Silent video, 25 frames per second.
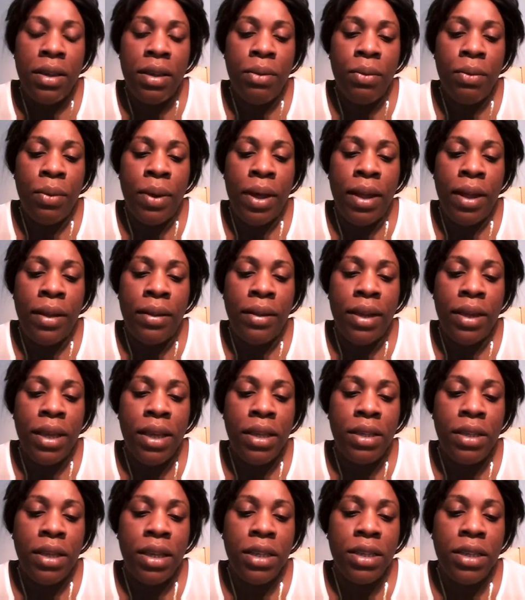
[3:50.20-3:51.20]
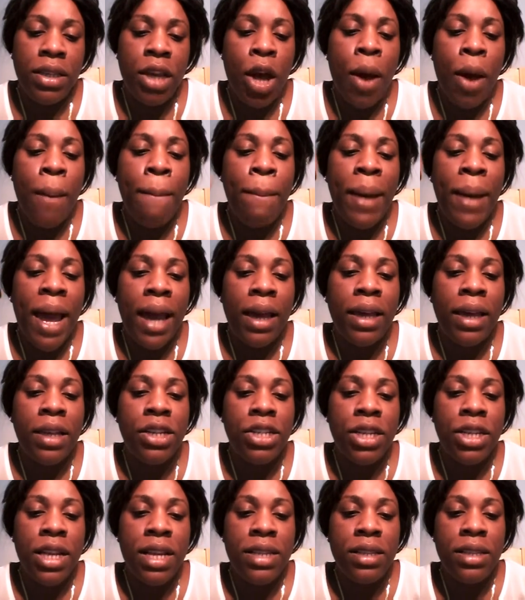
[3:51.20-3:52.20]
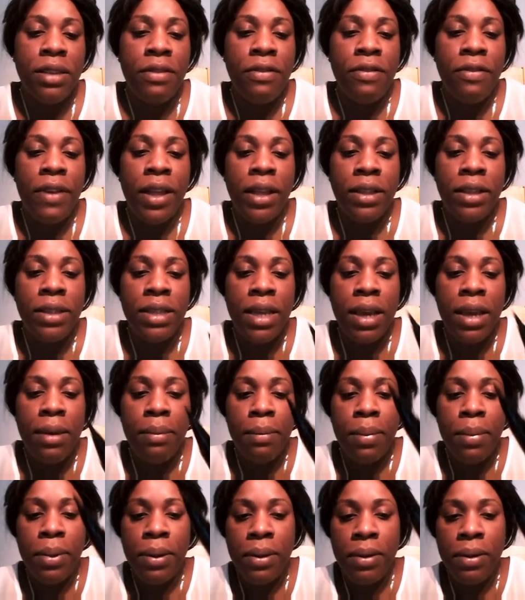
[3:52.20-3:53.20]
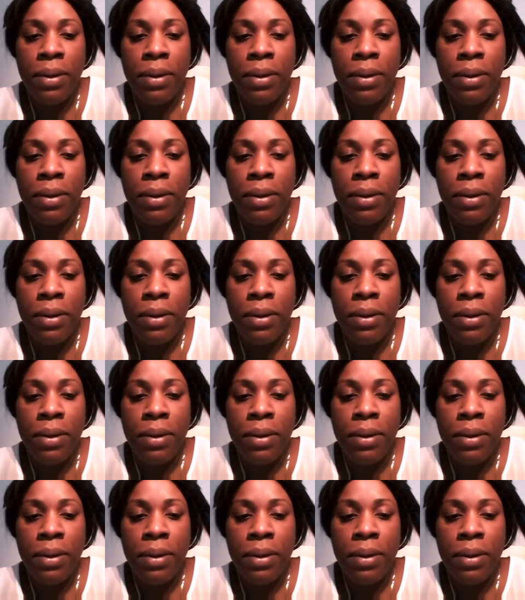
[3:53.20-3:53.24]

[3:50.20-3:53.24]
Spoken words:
well, it's come packaged as a felt tip,